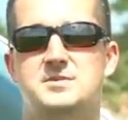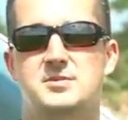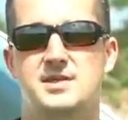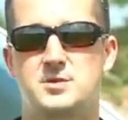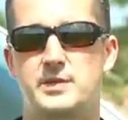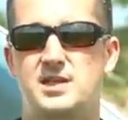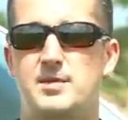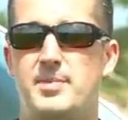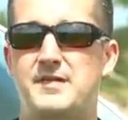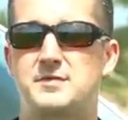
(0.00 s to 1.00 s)
So they tweaked
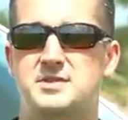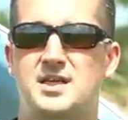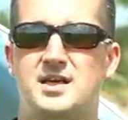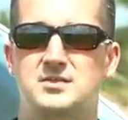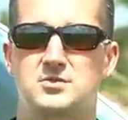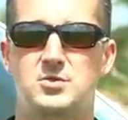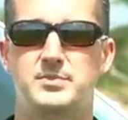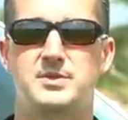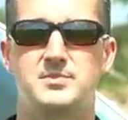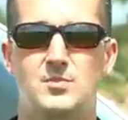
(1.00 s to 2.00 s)
the baffle stack a little
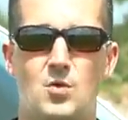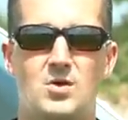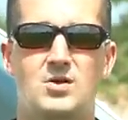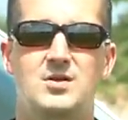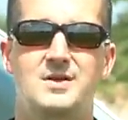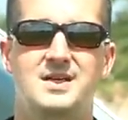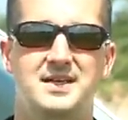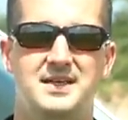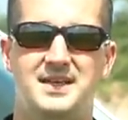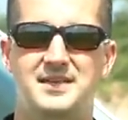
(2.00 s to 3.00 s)
bit more
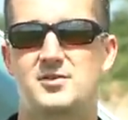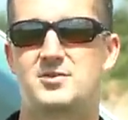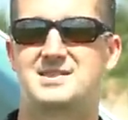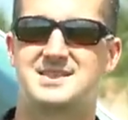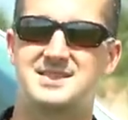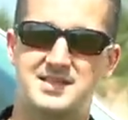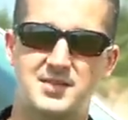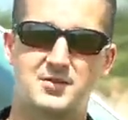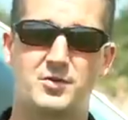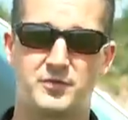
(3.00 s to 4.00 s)
and there is
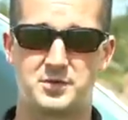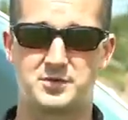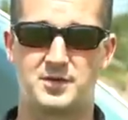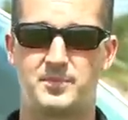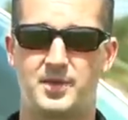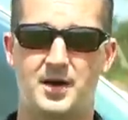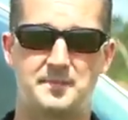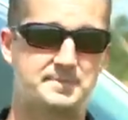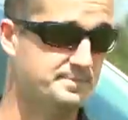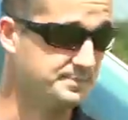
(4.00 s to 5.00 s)
zero first round
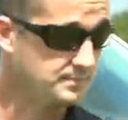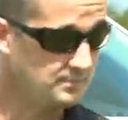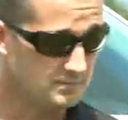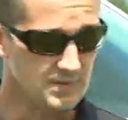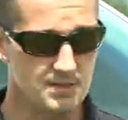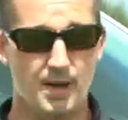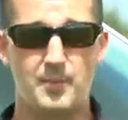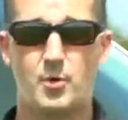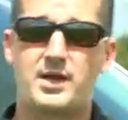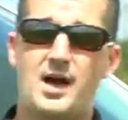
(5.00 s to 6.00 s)
pop. My
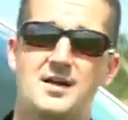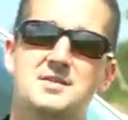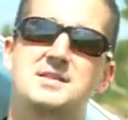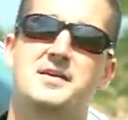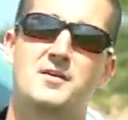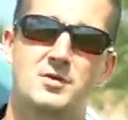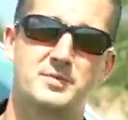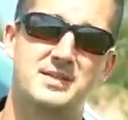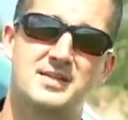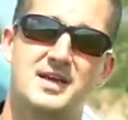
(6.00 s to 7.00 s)
boy Kyle's out here
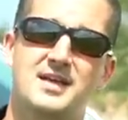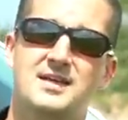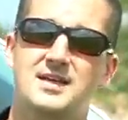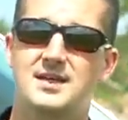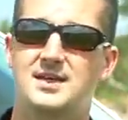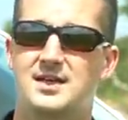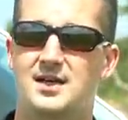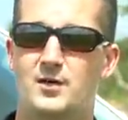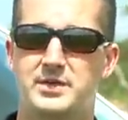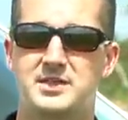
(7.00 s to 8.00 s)
with me today.
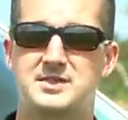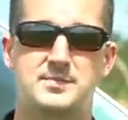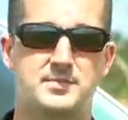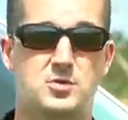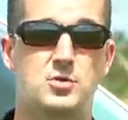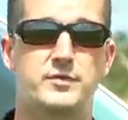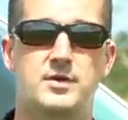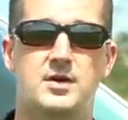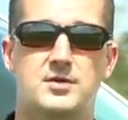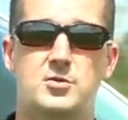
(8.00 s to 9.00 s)
Uh, we did some goof,
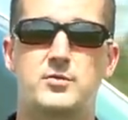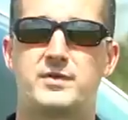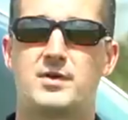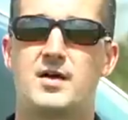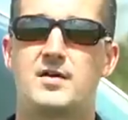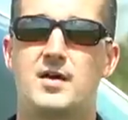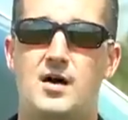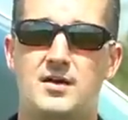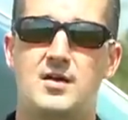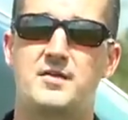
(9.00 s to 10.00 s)
uh, goofing around
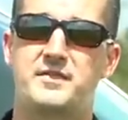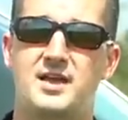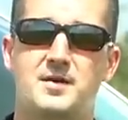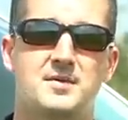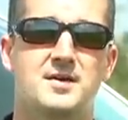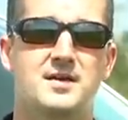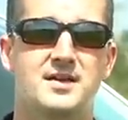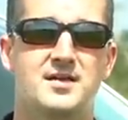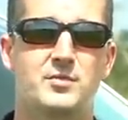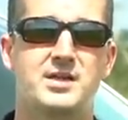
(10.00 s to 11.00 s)
on and off camera
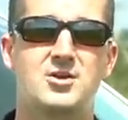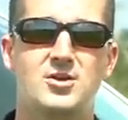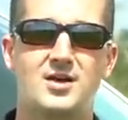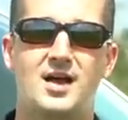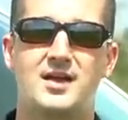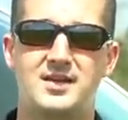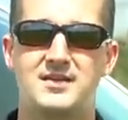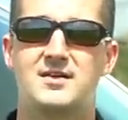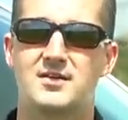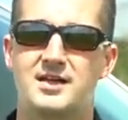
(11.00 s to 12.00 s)
and we could not
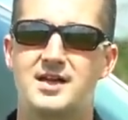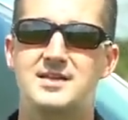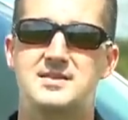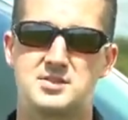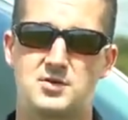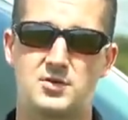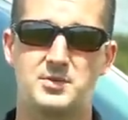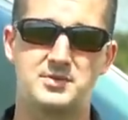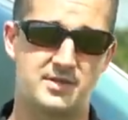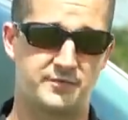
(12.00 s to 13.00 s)
hear any
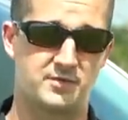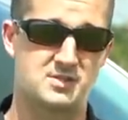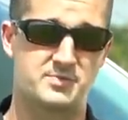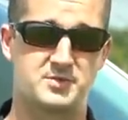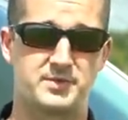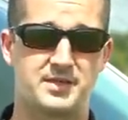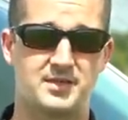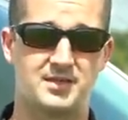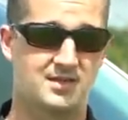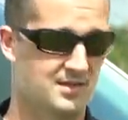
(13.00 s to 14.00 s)
discernible difference
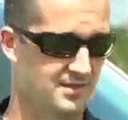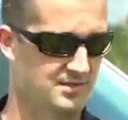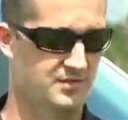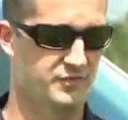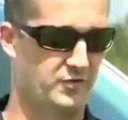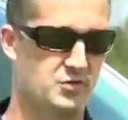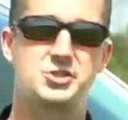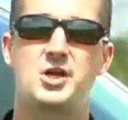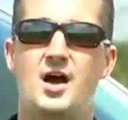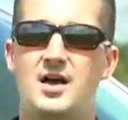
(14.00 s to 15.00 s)
between the first
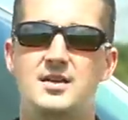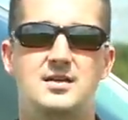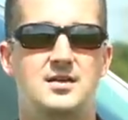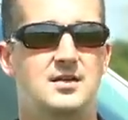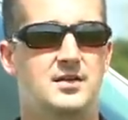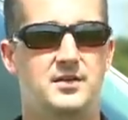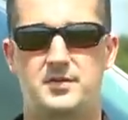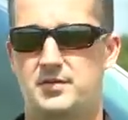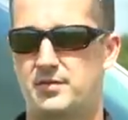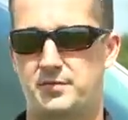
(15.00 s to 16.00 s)
shot
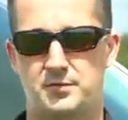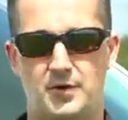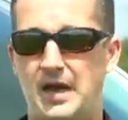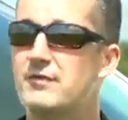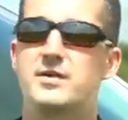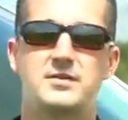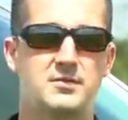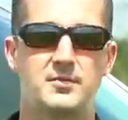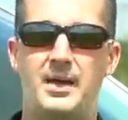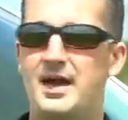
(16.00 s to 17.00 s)
through halfway
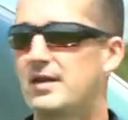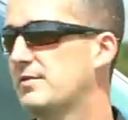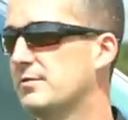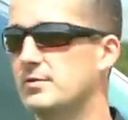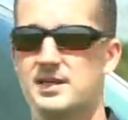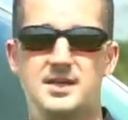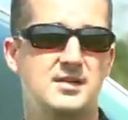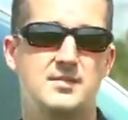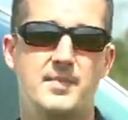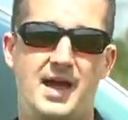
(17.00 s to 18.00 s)
through the mag, through the end
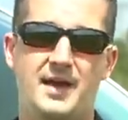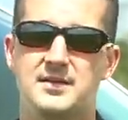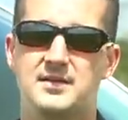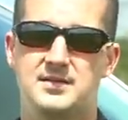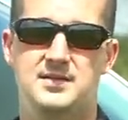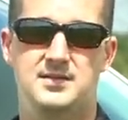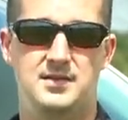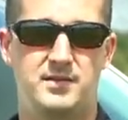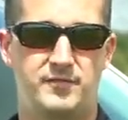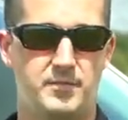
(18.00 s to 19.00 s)
of the mag. The,
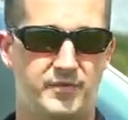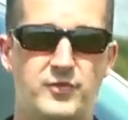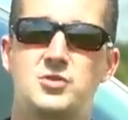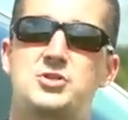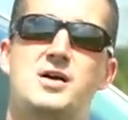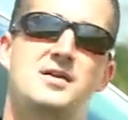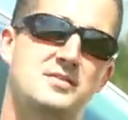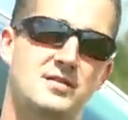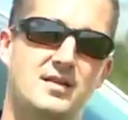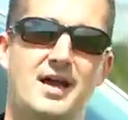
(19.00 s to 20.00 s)
from the first shot
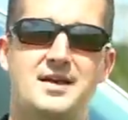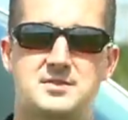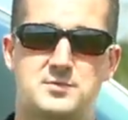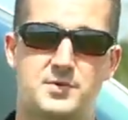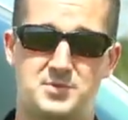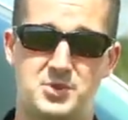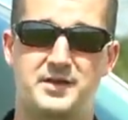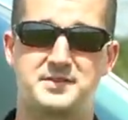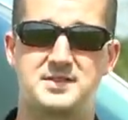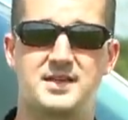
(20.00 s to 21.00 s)
to the last is what I'm
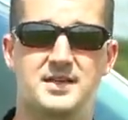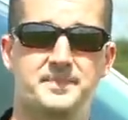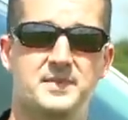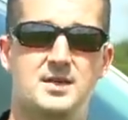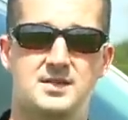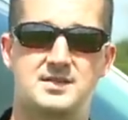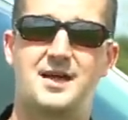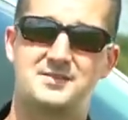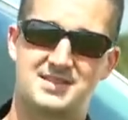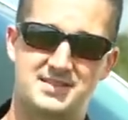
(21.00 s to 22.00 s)
trying to say,
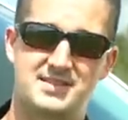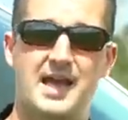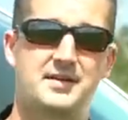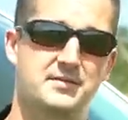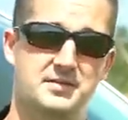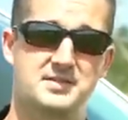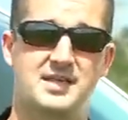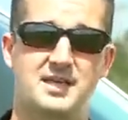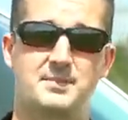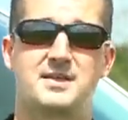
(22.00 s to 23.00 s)
sounds exactly the
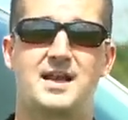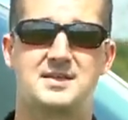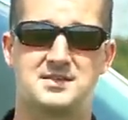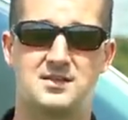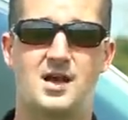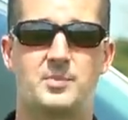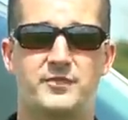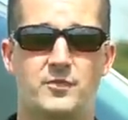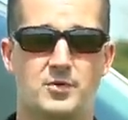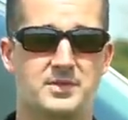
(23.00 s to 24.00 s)
same, and that is a lot of
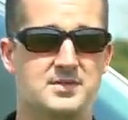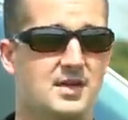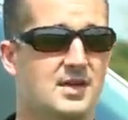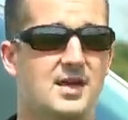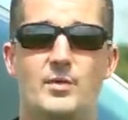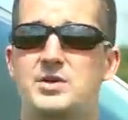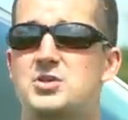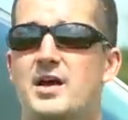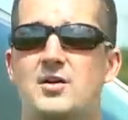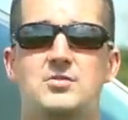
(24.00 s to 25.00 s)
performance. And we
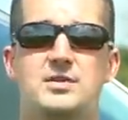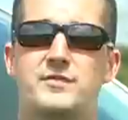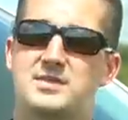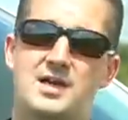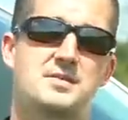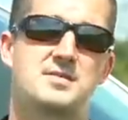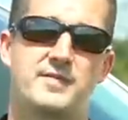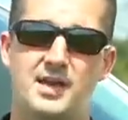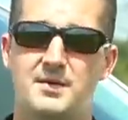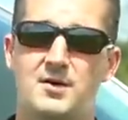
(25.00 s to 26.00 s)
tried all different types of
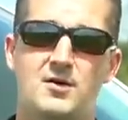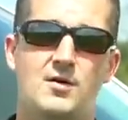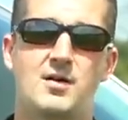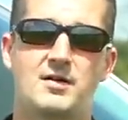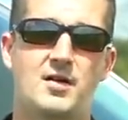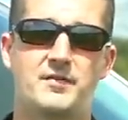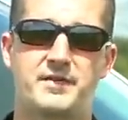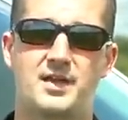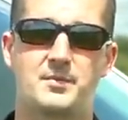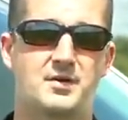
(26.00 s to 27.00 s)
ammo on and off
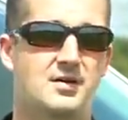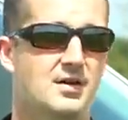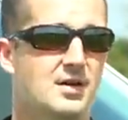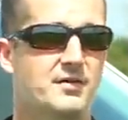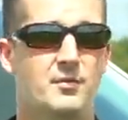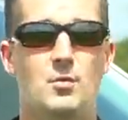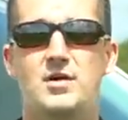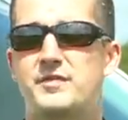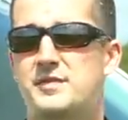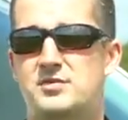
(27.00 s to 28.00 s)
camera, from
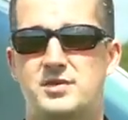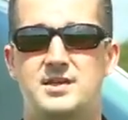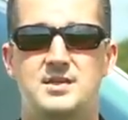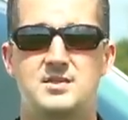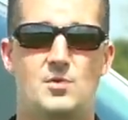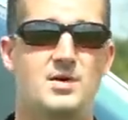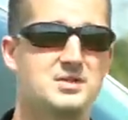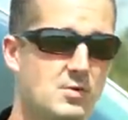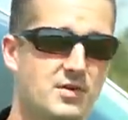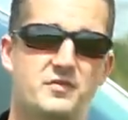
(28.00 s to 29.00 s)
115 to
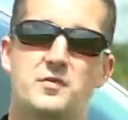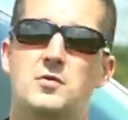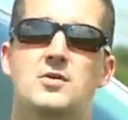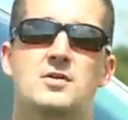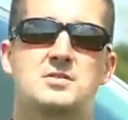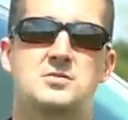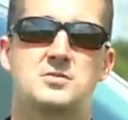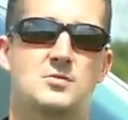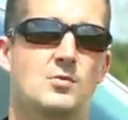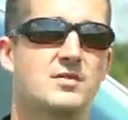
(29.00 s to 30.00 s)
124
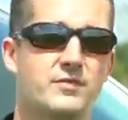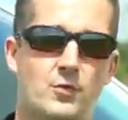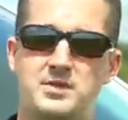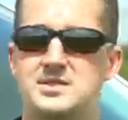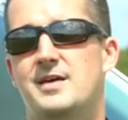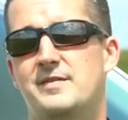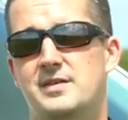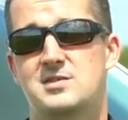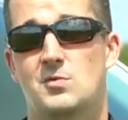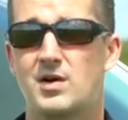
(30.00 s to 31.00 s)
to
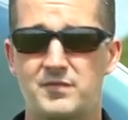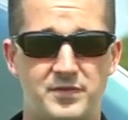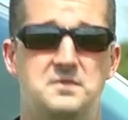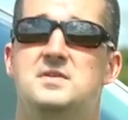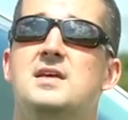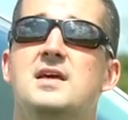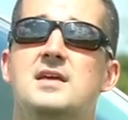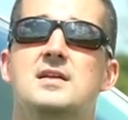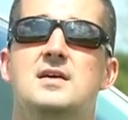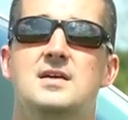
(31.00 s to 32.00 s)
147 to
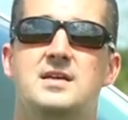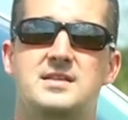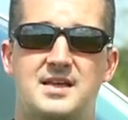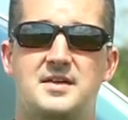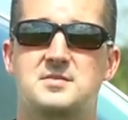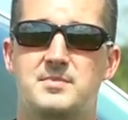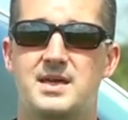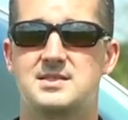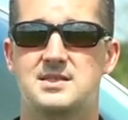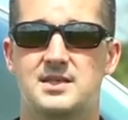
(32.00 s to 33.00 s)
158. It sounds
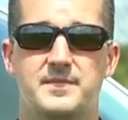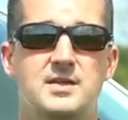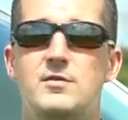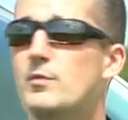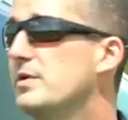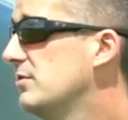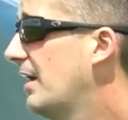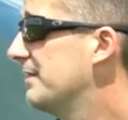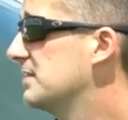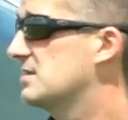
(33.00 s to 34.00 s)
amazing. Even when you
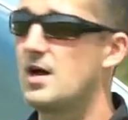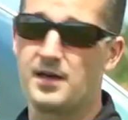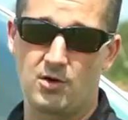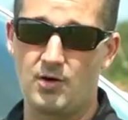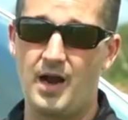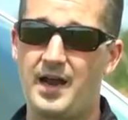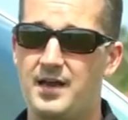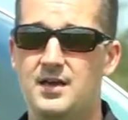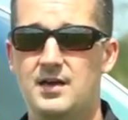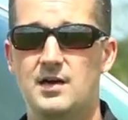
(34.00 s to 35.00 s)
have the sonic
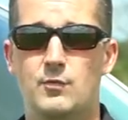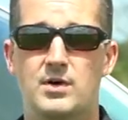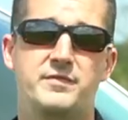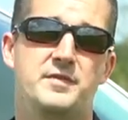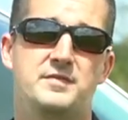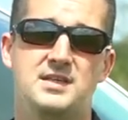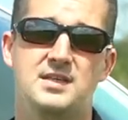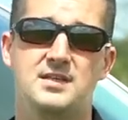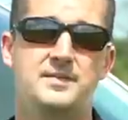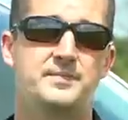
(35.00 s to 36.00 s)
crack of
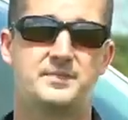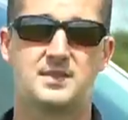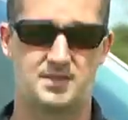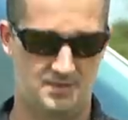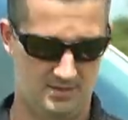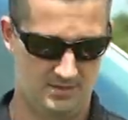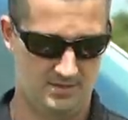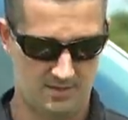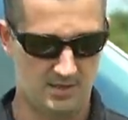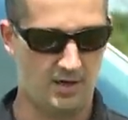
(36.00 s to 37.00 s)
115,
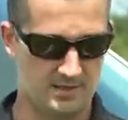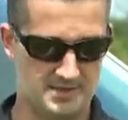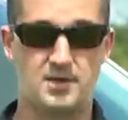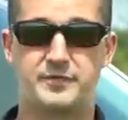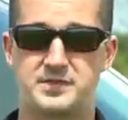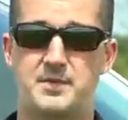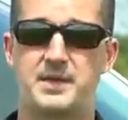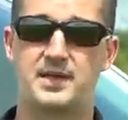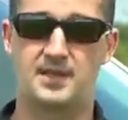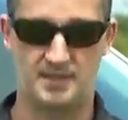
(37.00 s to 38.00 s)
the gun itself is not
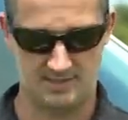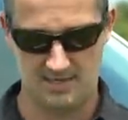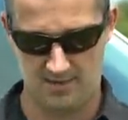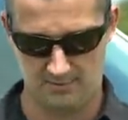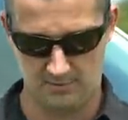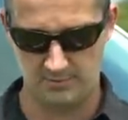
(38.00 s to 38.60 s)
making any sound.